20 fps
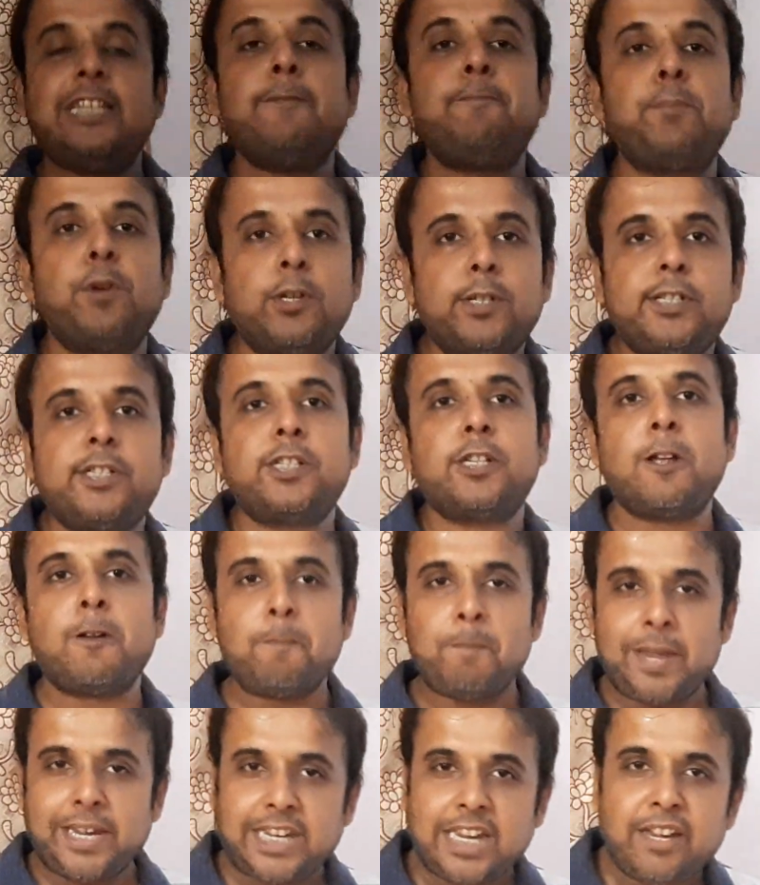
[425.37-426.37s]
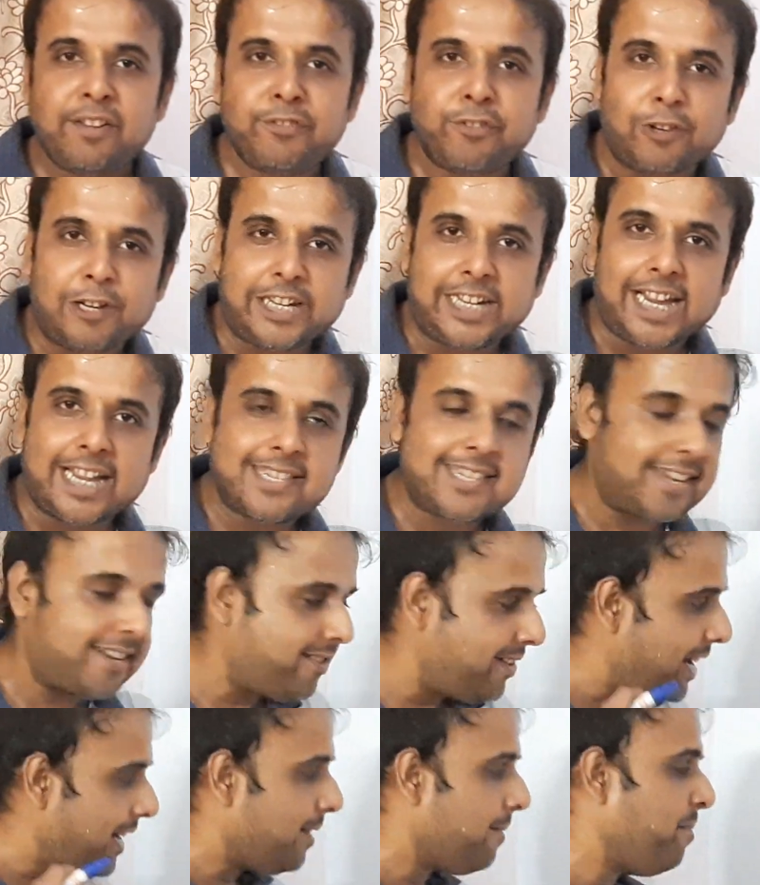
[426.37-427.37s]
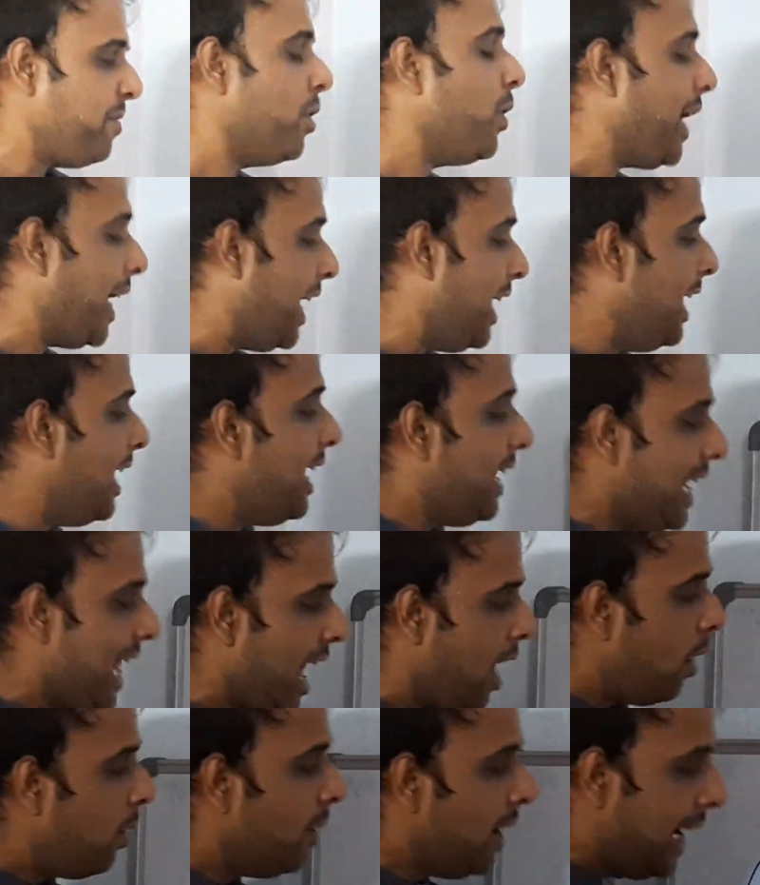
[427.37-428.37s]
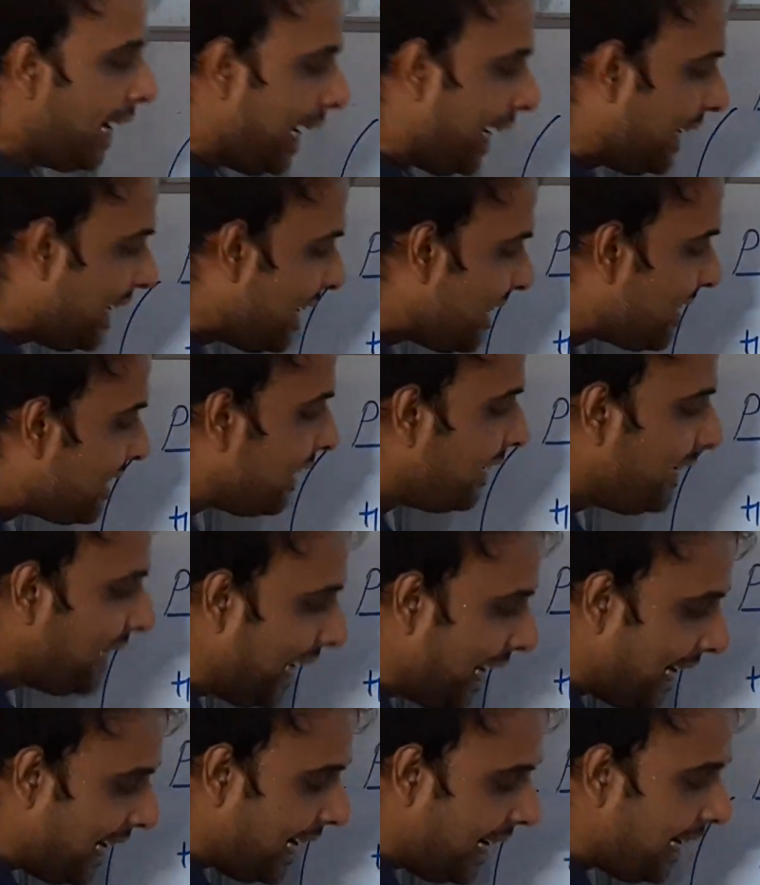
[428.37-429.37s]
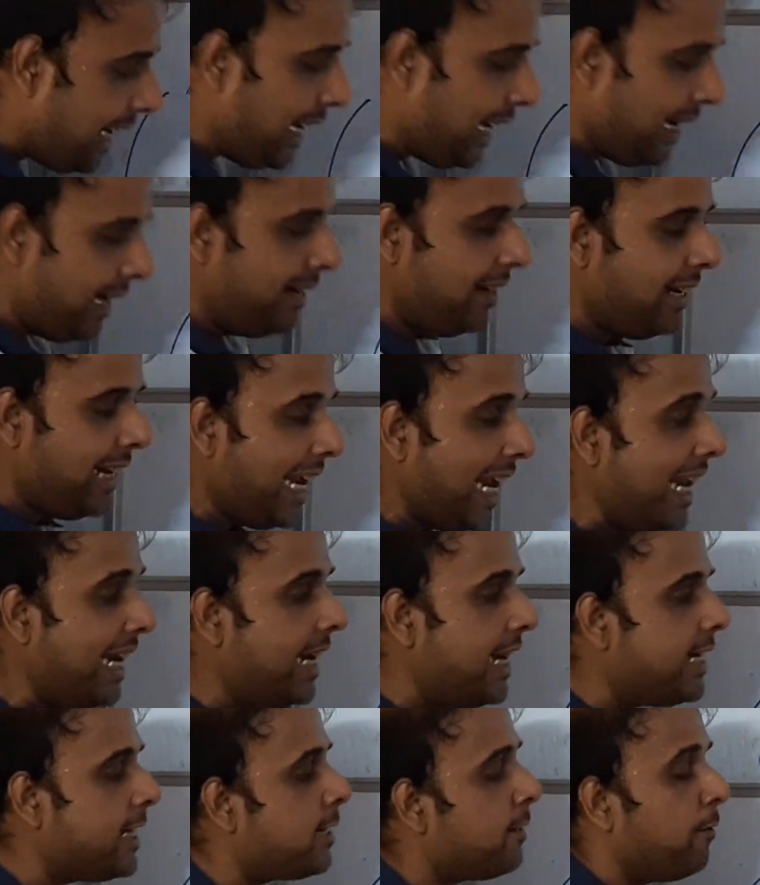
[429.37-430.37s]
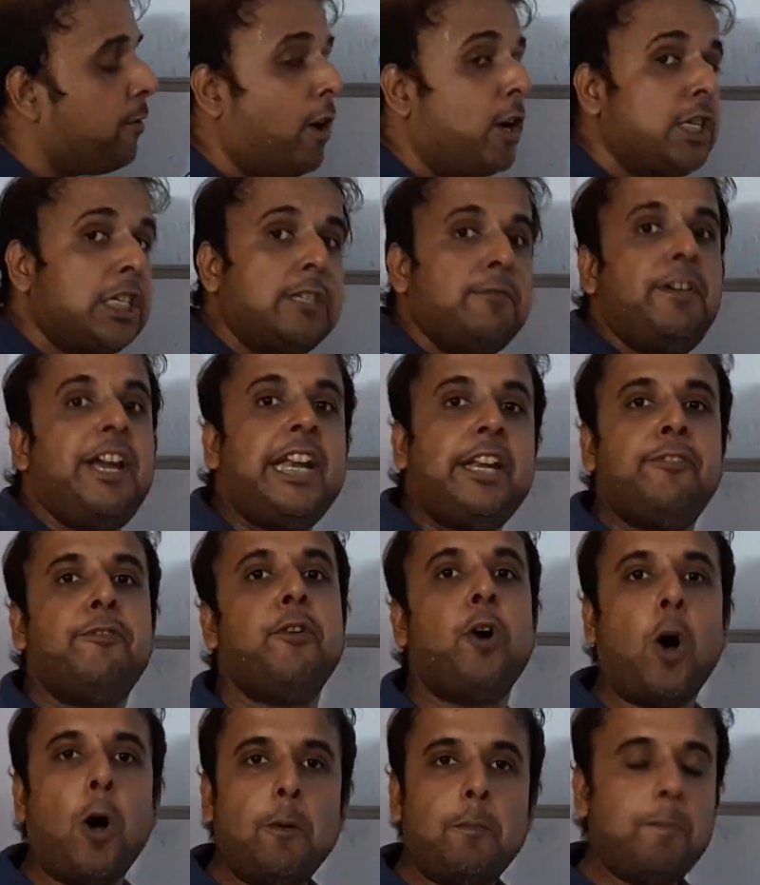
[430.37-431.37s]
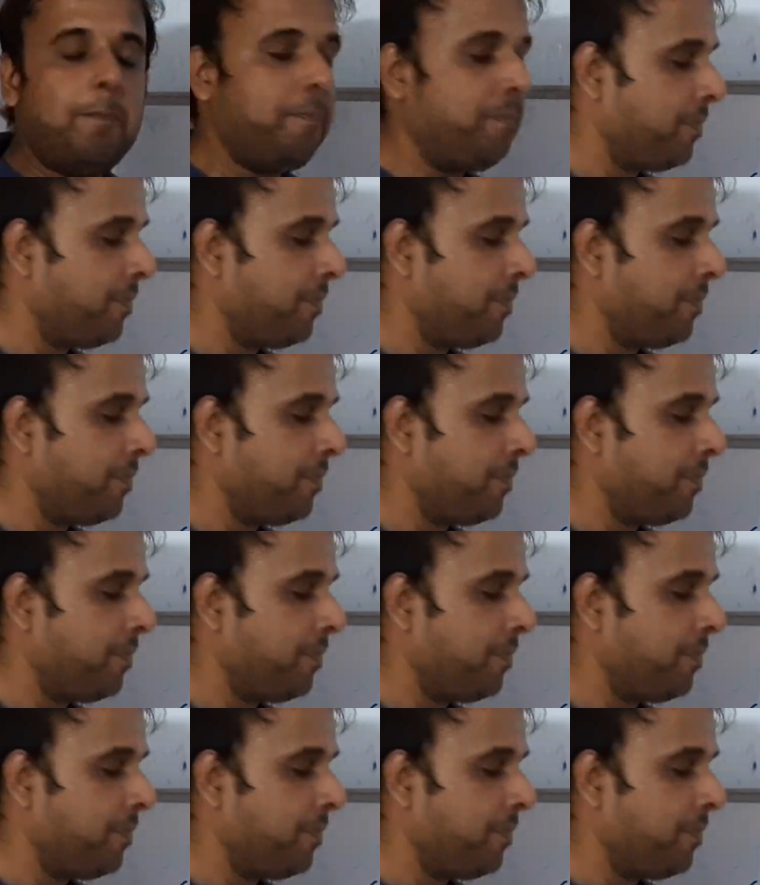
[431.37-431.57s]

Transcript: the process of making folic acid, right? Okay. Now, it is the pteridine in its phosphate form.